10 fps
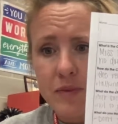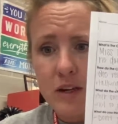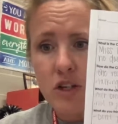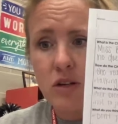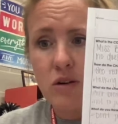
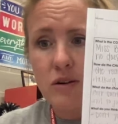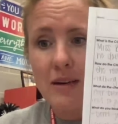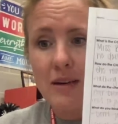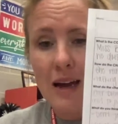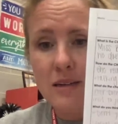She learned
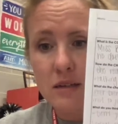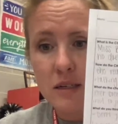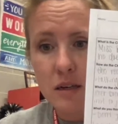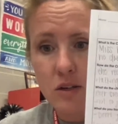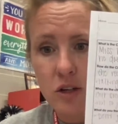not
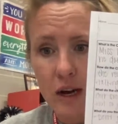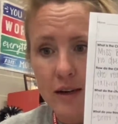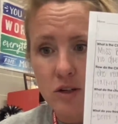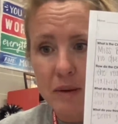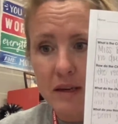to
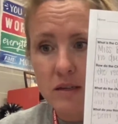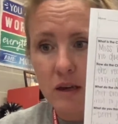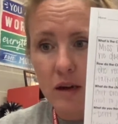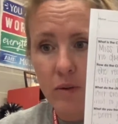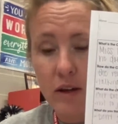judge based
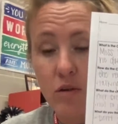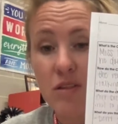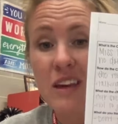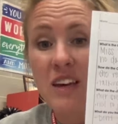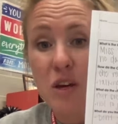on what you
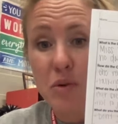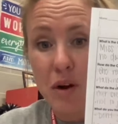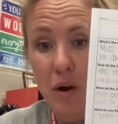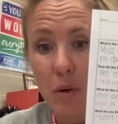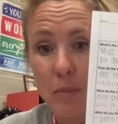think,
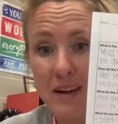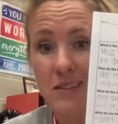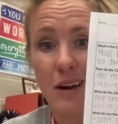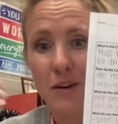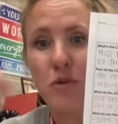
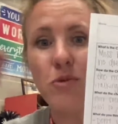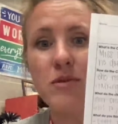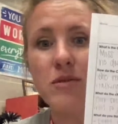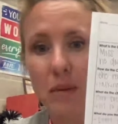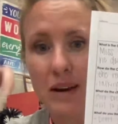based on who
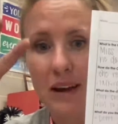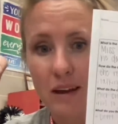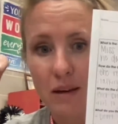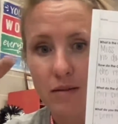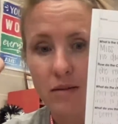somebody
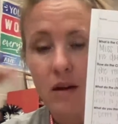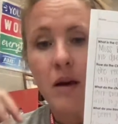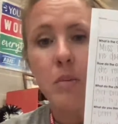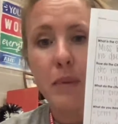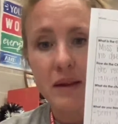is,
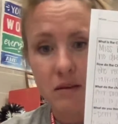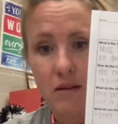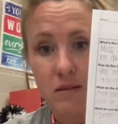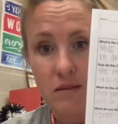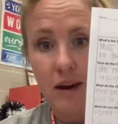based
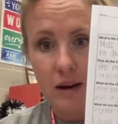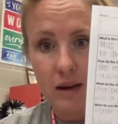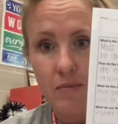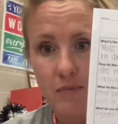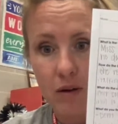on
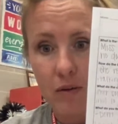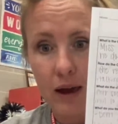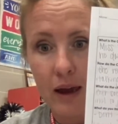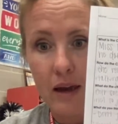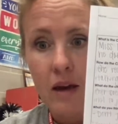society.
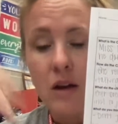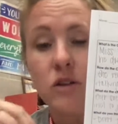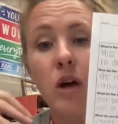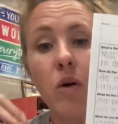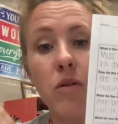Okay.
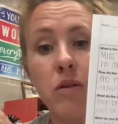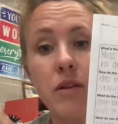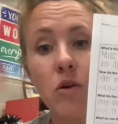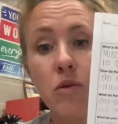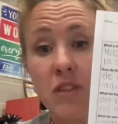So the